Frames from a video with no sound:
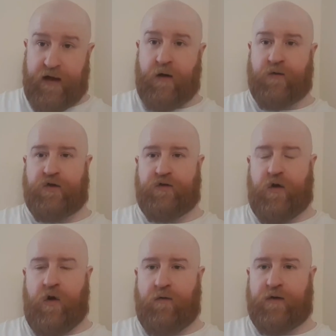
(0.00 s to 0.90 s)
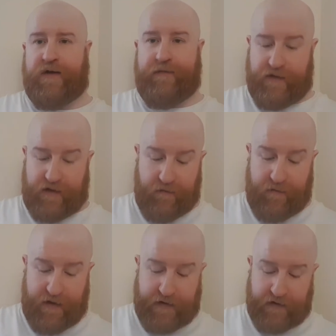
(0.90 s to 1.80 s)
Houses over 70
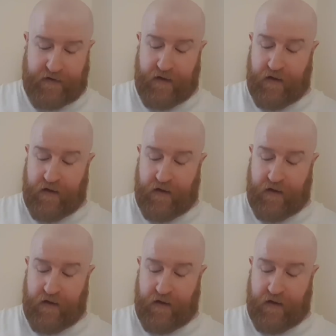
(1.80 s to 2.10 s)
inmates.